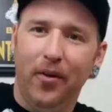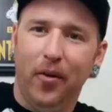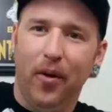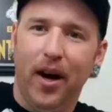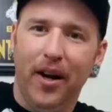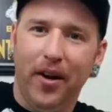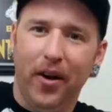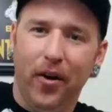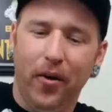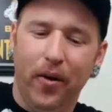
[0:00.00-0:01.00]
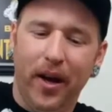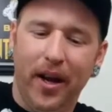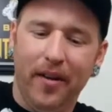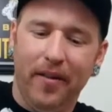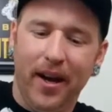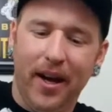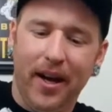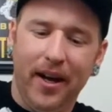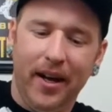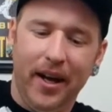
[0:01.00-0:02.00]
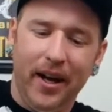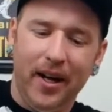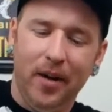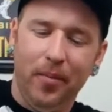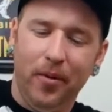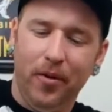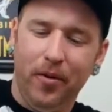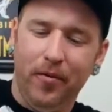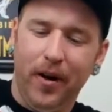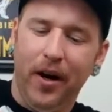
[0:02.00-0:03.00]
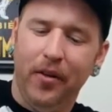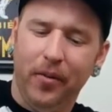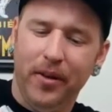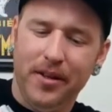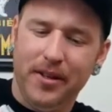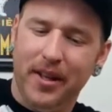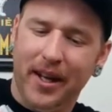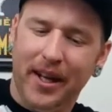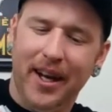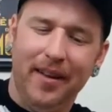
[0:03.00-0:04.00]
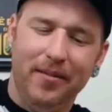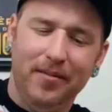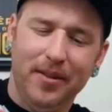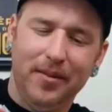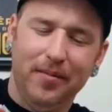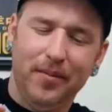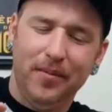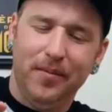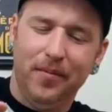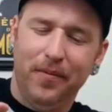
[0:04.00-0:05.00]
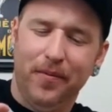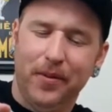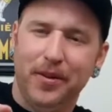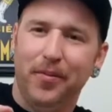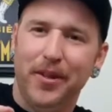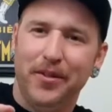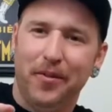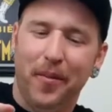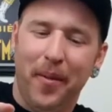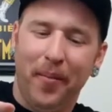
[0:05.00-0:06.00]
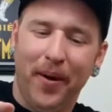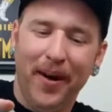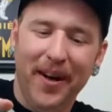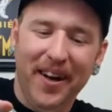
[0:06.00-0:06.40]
Dorado, and I've had a couple of other ones that I can't, for some reason, remember.